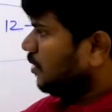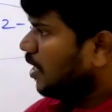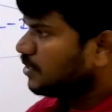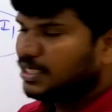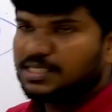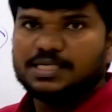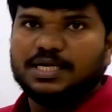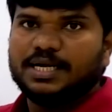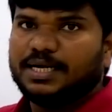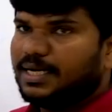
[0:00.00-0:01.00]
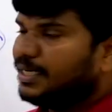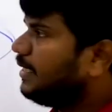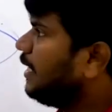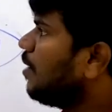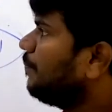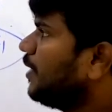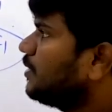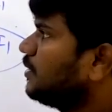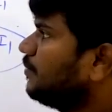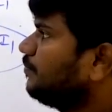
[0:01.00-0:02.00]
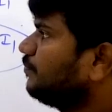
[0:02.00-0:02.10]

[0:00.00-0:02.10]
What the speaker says: The answer is 10 amperes.